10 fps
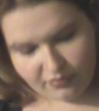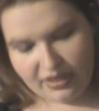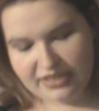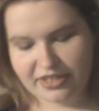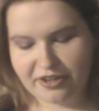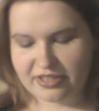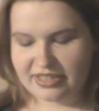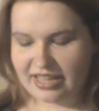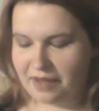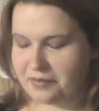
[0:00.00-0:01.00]
That's another
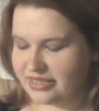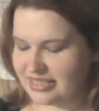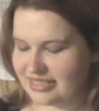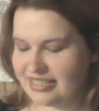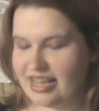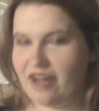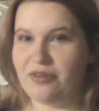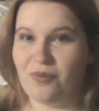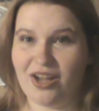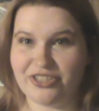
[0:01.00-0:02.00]
thing. I meant to sit down
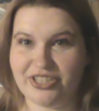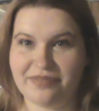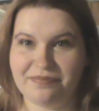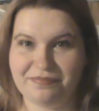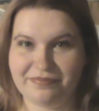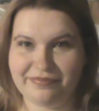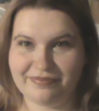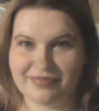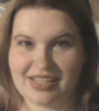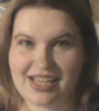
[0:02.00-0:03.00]
and watch it.
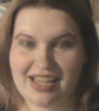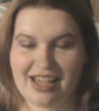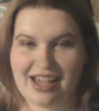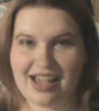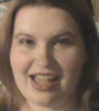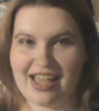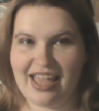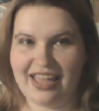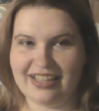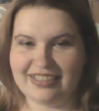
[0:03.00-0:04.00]

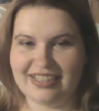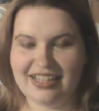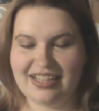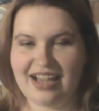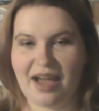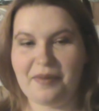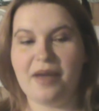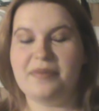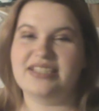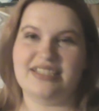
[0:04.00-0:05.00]
And
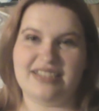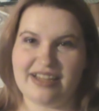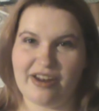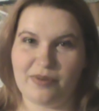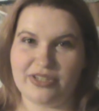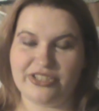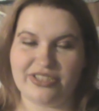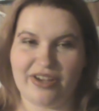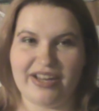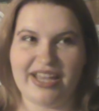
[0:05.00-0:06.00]
I meant to sit down and watch it,
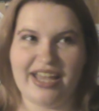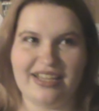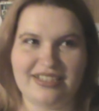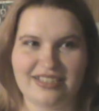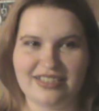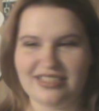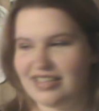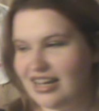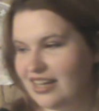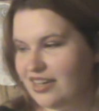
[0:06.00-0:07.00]
sorry. And
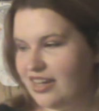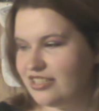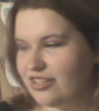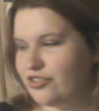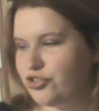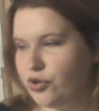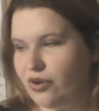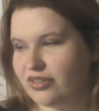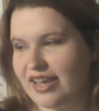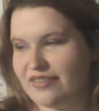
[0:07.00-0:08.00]
I saw this show
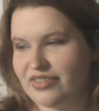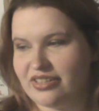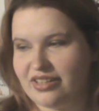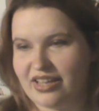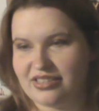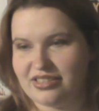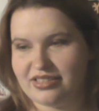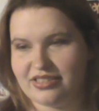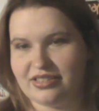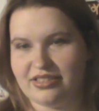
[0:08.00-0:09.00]
called Haven, and
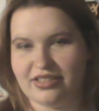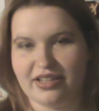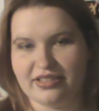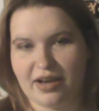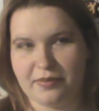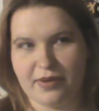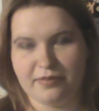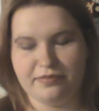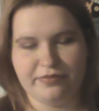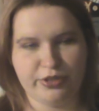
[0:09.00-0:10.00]
yeah,
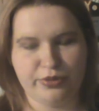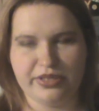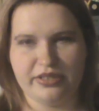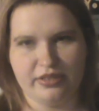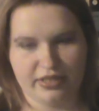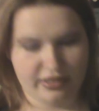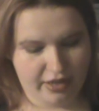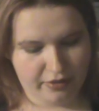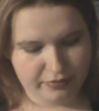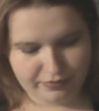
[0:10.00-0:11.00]
I'm 2 seasons in
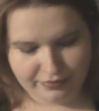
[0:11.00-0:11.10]
now.